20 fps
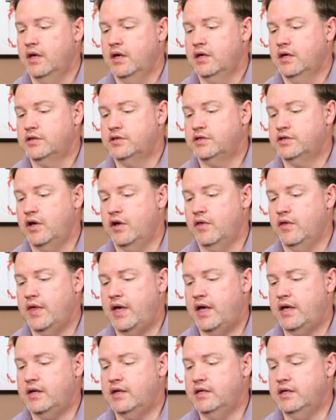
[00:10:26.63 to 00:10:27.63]
So
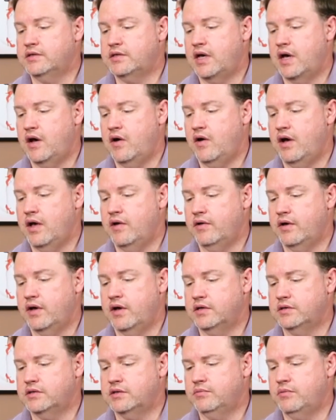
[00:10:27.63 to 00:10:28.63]
that is how I
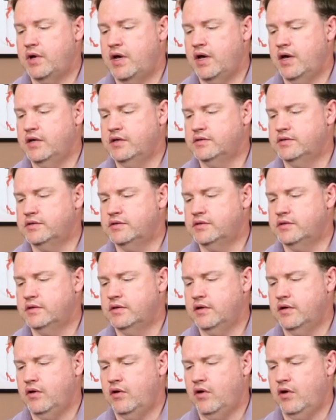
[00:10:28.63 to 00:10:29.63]
customized
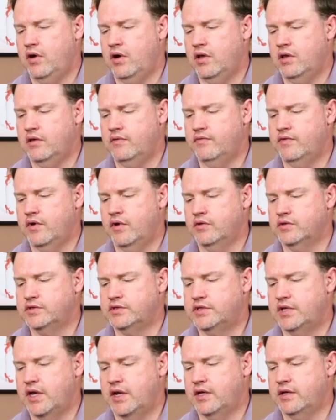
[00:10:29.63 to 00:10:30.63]
all of those
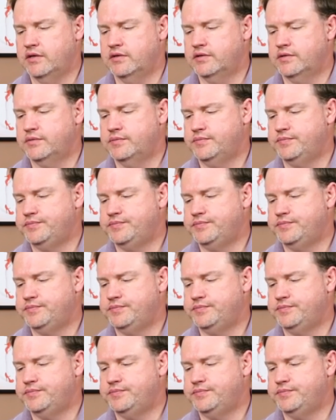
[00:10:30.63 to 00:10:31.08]
settings